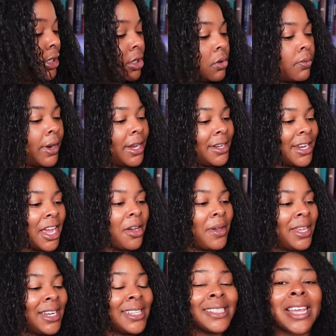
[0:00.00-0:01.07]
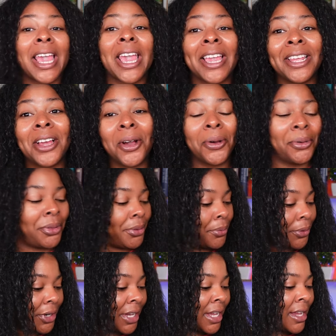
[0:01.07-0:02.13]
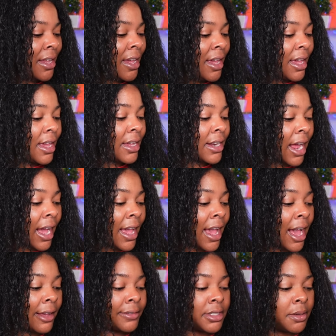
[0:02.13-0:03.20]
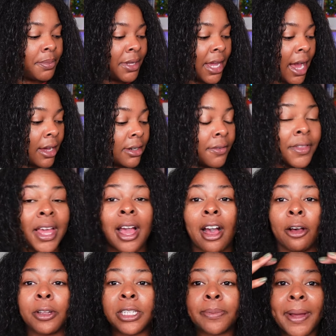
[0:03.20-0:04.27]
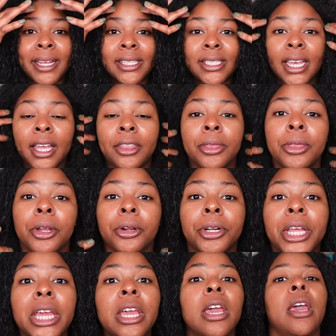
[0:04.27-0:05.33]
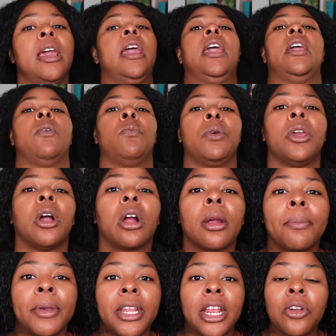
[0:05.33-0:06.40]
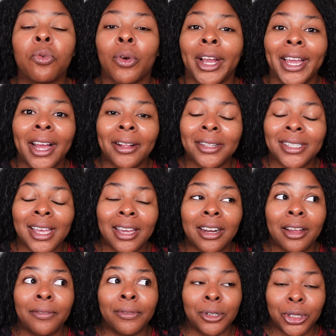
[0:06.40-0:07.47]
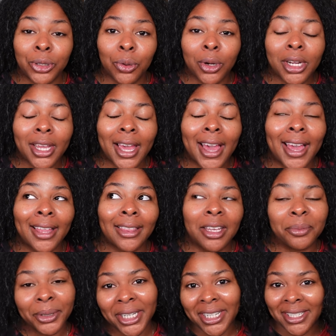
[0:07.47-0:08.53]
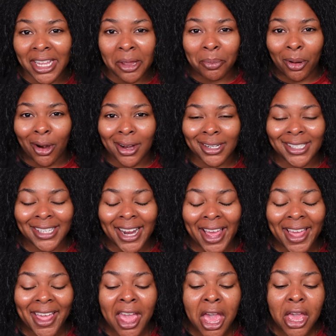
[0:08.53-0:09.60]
so right now it is eight oh three, and I have to be out of the house by ten thirty, and we are meeting right outside of New York at Liberty State Park today.